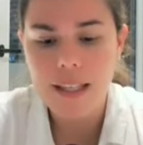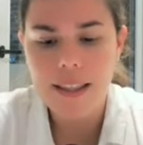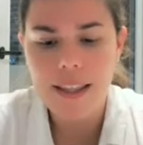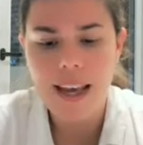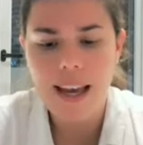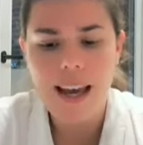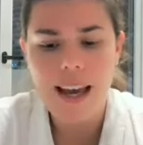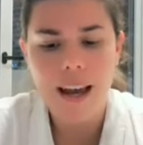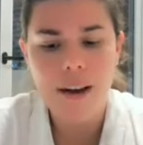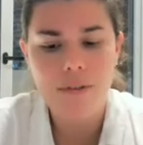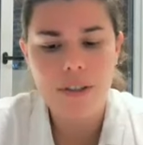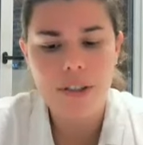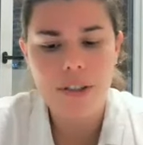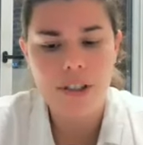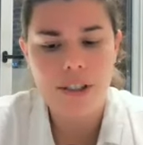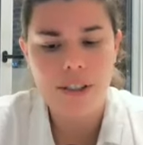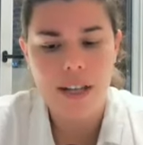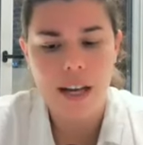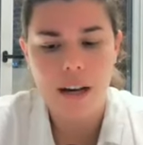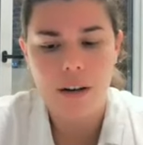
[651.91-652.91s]
That
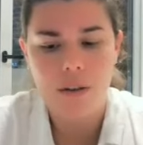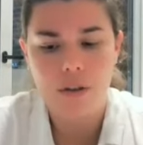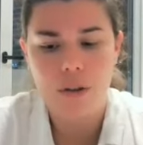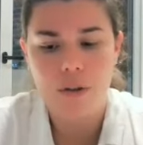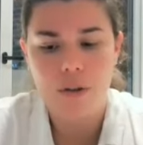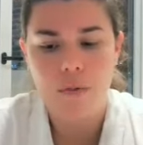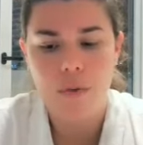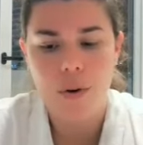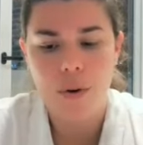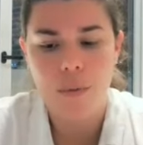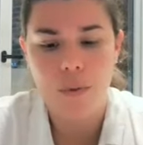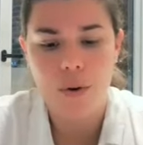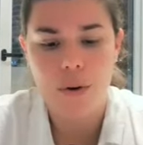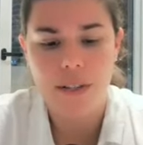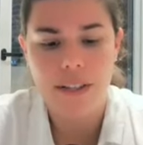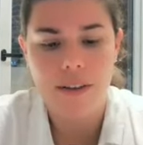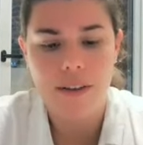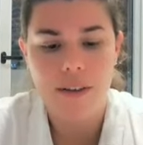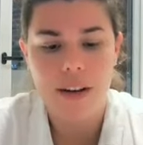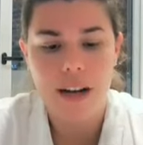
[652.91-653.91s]
averages out to four point
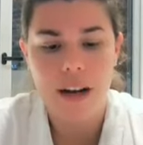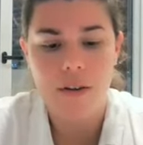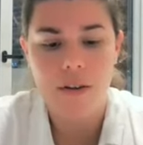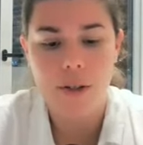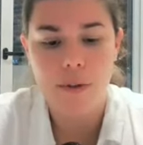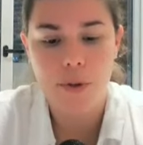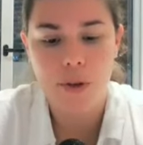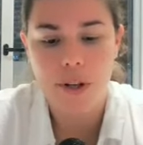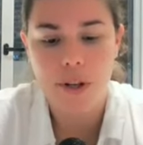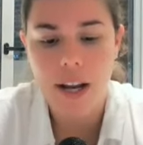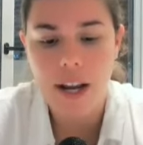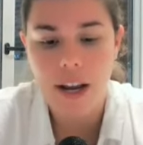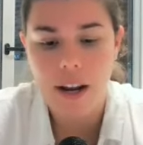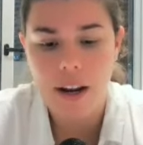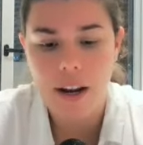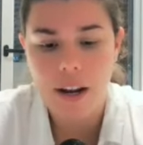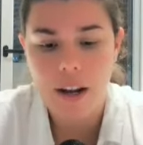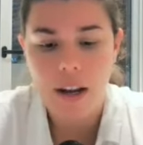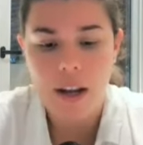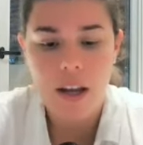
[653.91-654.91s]
seven hours per day,